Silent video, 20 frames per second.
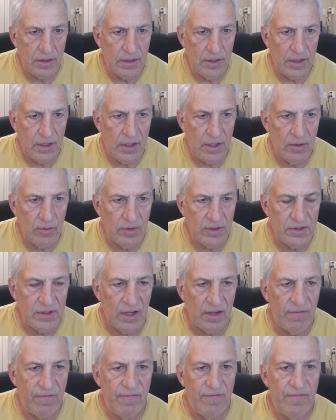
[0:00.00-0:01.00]
it was
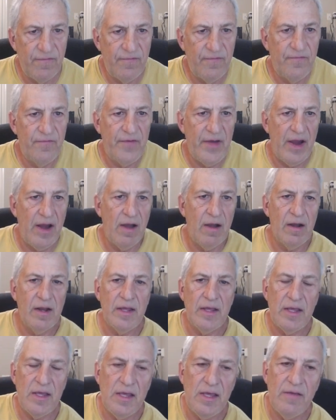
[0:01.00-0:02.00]
a
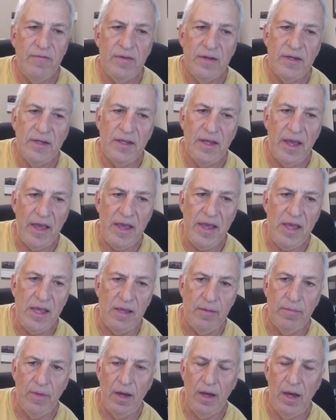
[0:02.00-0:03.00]
fairly even
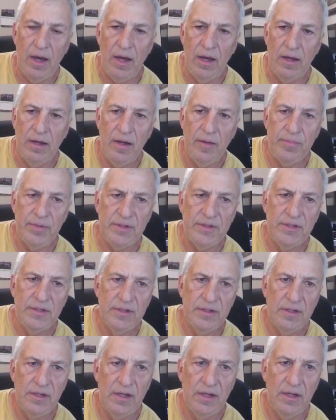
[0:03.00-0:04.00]
game up
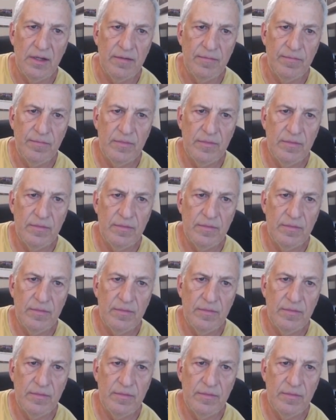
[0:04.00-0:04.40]
until